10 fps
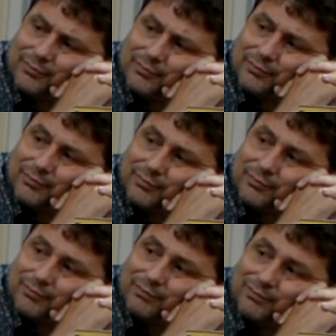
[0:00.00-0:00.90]

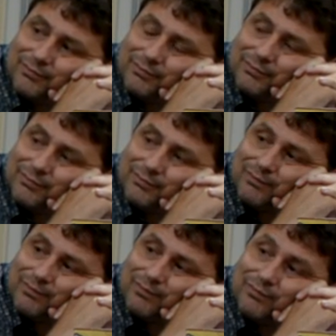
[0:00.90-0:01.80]

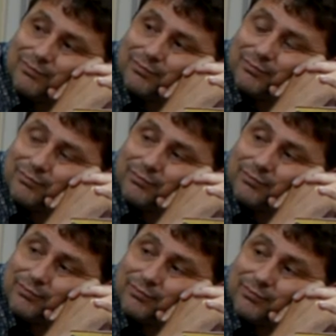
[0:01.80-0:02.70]

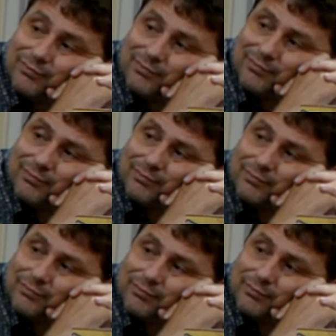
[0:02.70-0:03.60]

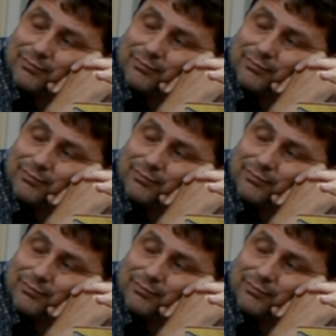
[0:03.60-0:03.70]
This person isn't speaking.